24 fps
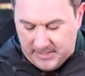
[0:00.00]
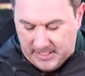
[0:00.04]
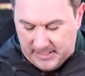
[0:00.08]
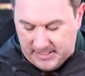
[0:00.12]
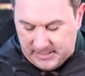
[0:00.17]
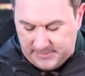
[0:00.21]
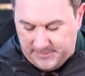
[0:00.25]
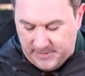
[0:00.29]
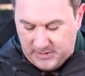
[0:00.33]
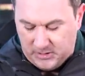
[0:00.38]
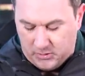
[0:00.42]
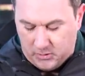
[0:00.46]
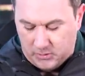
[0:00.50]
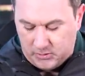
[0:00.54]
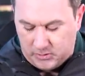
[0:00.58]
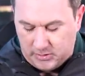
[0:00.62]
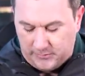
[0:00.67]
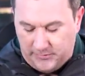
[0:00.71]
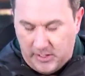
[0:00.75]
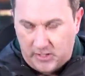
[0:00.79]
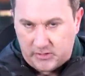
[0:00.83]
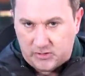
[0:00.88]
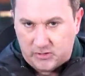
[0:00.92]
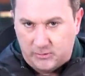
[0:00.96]
That has been
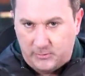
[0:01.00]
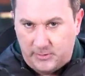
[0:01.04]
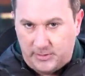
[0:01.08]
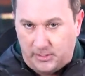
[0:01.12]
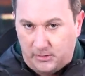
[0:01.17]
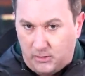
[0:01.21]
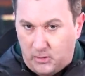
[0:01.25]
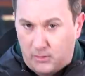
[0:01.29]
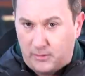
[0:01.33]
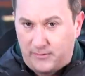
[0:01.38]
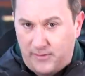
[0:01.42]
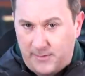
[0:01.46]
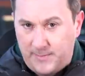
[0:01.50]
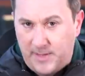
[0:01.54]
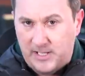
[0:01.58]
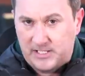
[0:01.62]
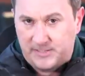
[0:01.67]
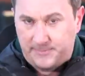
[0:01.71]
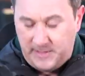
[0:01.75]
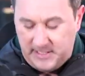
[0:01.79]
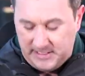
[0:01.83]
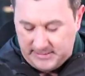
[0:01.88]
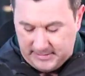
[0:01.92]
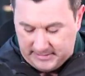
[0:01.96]
controversial with a lot of
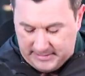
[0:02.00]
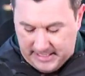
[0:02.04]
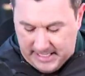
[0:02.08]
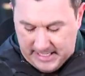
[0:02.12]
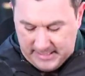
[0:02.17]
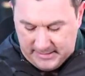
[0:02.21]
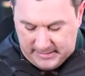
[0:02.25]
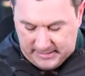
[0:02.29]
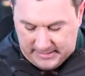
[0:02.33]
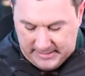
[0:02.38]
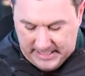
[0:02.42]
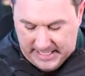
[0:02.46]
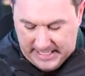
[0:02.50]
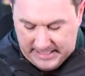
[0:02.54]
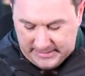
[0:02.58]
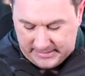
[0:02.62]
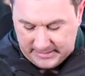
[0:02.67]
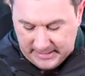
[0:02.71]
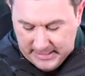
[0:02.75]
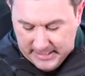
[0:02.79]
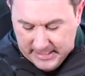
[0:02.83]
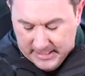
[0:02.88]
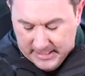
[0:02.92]
MSPs against that.